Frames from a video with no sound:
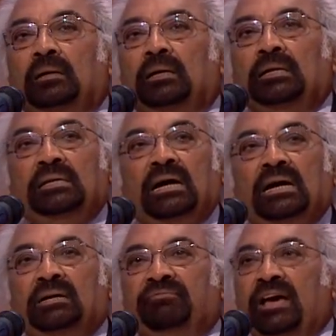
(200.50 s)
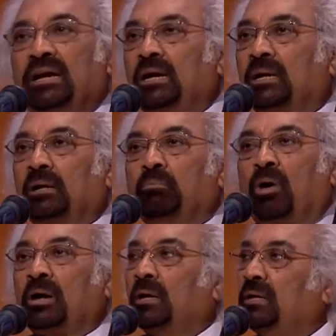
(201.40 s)
India had very little
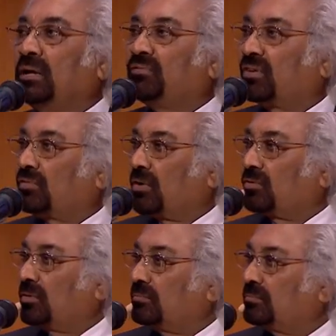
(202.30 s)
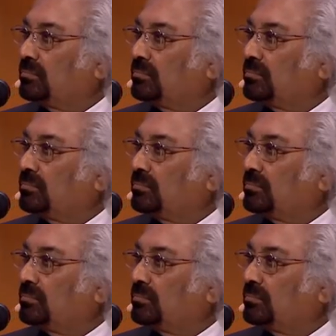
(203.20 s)
modern infrastructure.